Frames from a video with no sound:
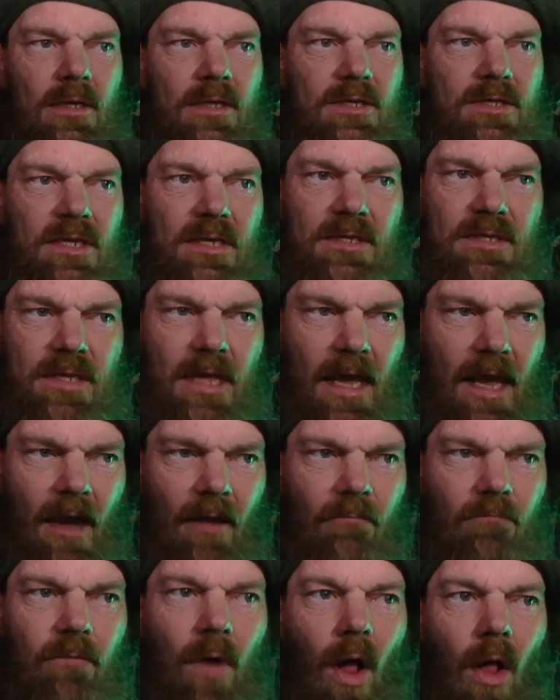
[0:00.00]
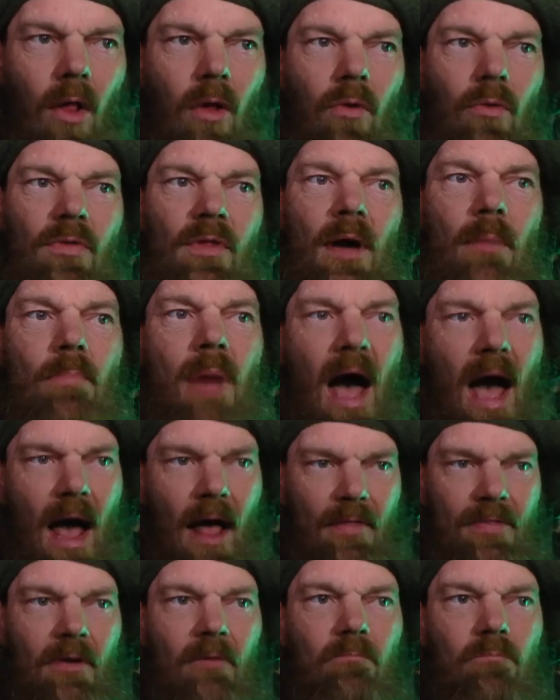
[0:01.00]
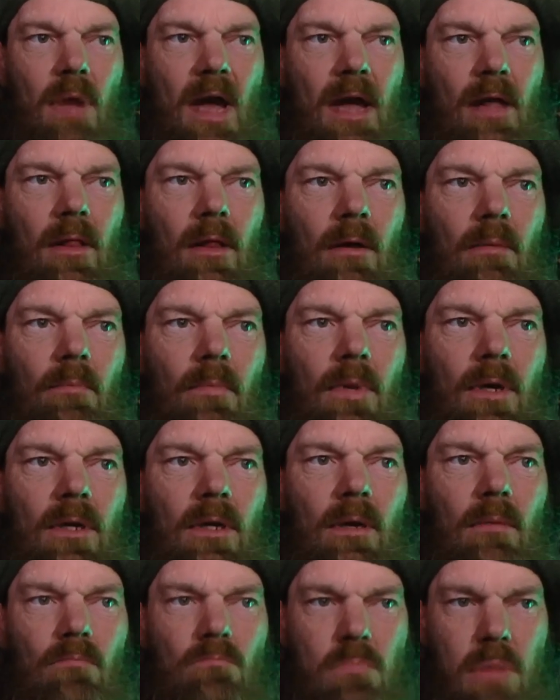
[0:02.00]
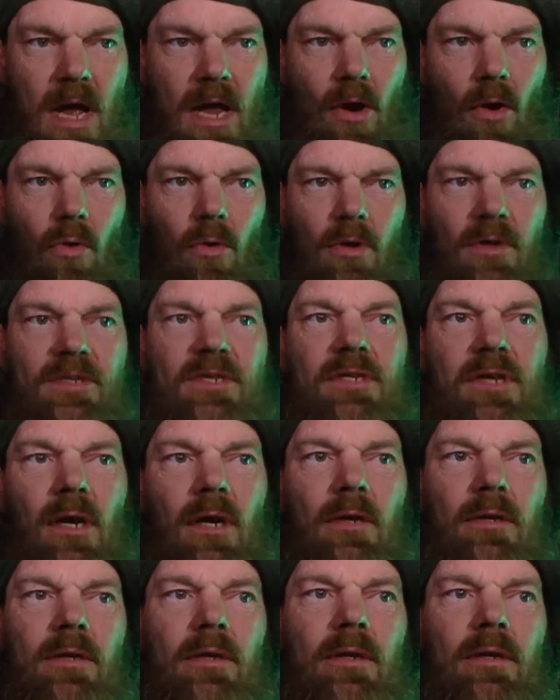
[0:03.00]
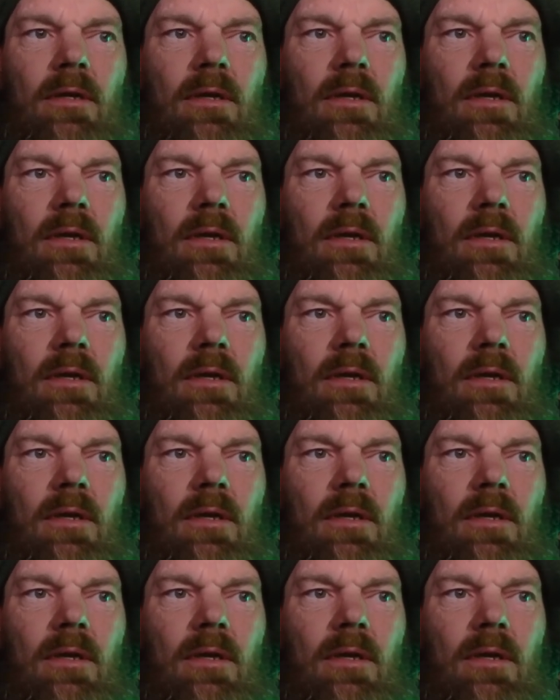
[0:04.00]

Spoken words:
since they have followed the path of Balaam, Beor's son,